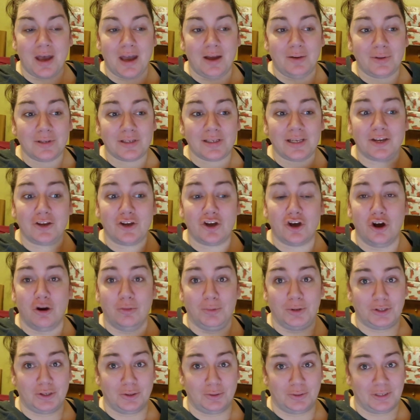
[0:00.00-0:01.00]
I was like
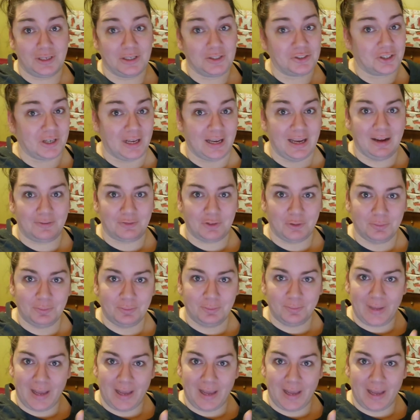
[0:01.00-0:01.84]
comatose yesterday after